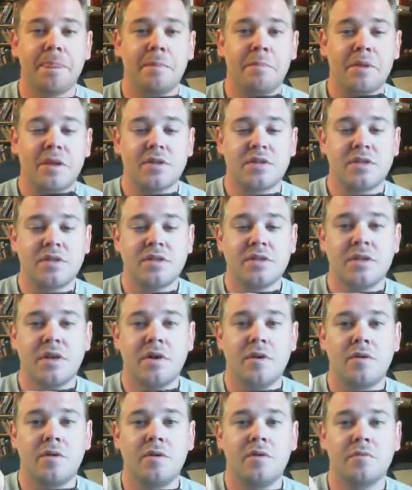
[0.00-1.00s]
But there's
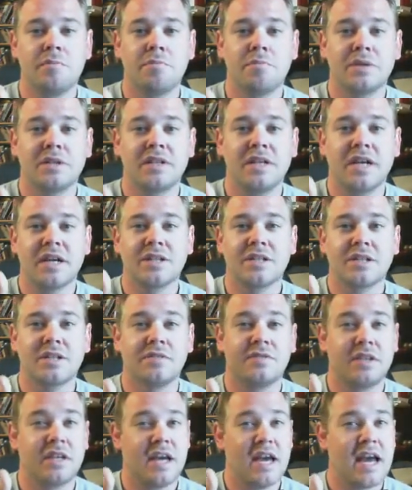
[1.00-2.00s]
no protection
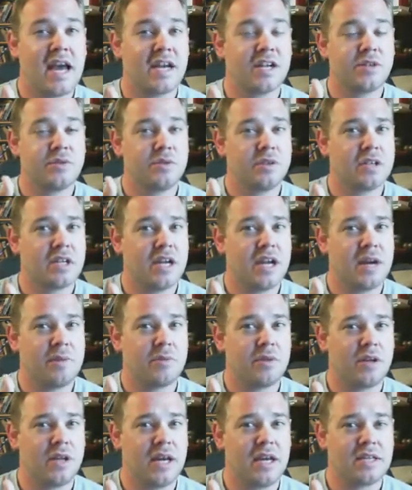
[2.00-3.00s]
of the actual
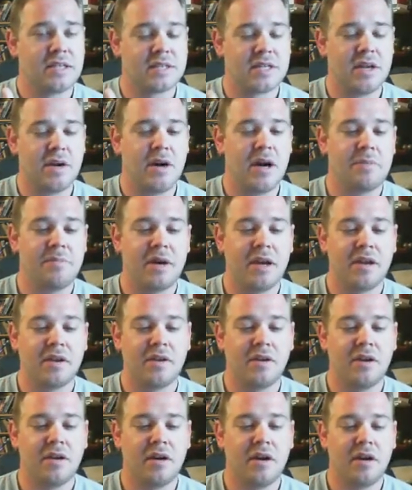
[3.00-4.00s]
camera lens. Now on
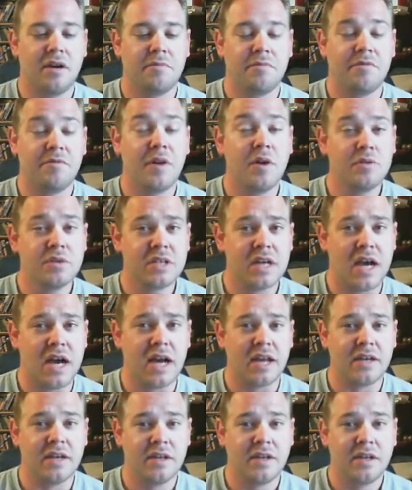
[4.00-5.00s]
my
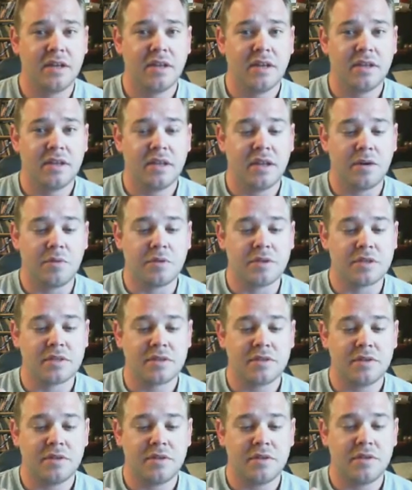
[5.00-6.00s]
Photon, there
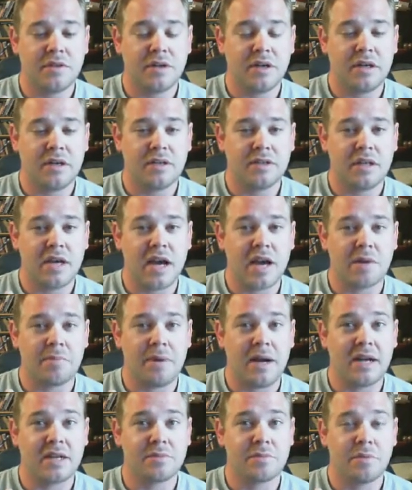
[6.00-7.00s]
was, the
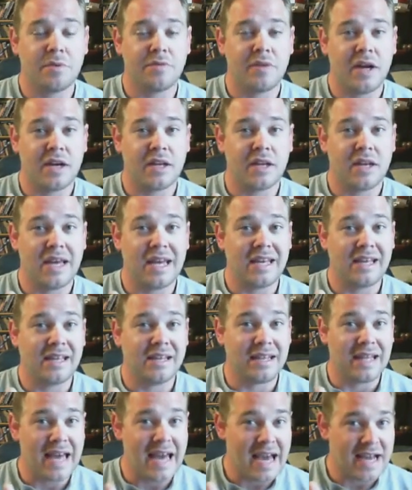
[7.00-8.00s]
OtterBox provided a
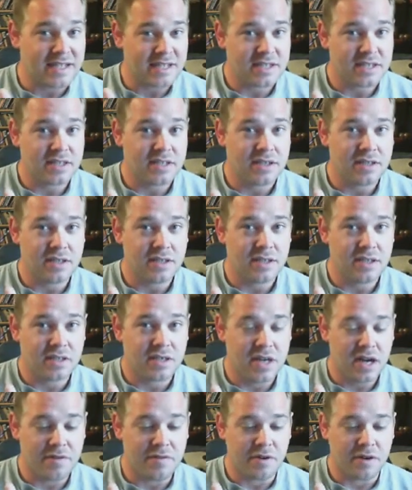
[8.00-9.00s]
glass
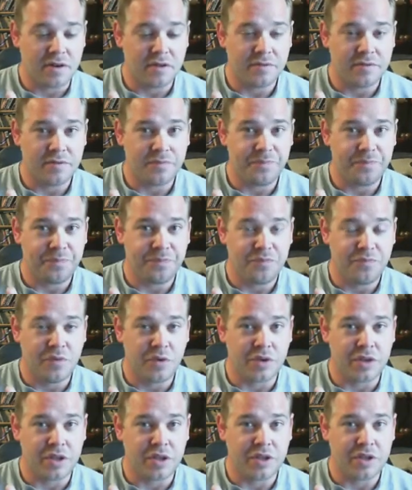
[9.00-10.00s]
cover
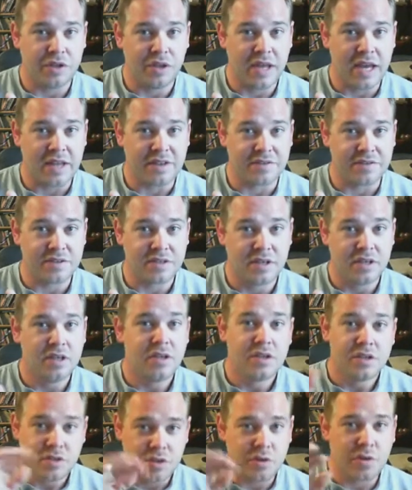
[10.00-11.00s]
for the lens.
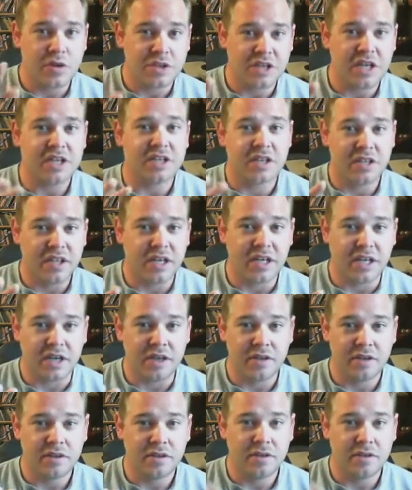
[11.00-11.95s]
So of course you had to clean it.